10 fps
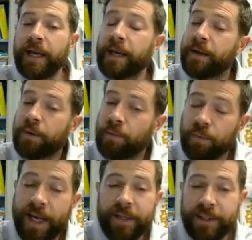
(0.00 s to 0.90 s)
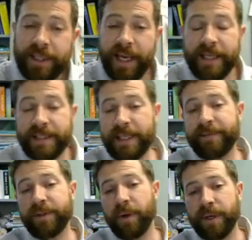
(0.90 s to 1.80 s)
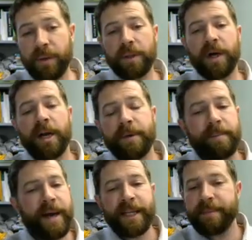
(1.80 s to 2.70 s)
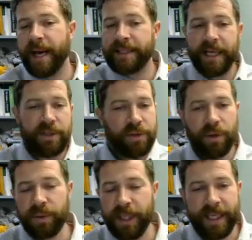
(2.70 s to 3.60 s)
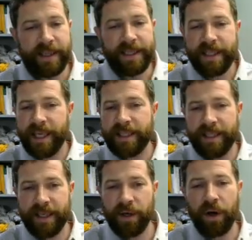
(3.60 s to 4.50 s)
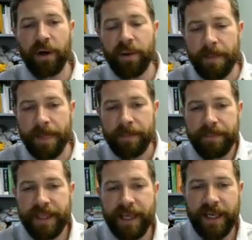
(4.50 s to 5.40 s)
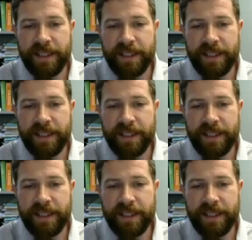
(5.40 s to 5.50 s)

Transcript: Right out the gates, even though I know a lot about mathematics, I don't like this idea at all.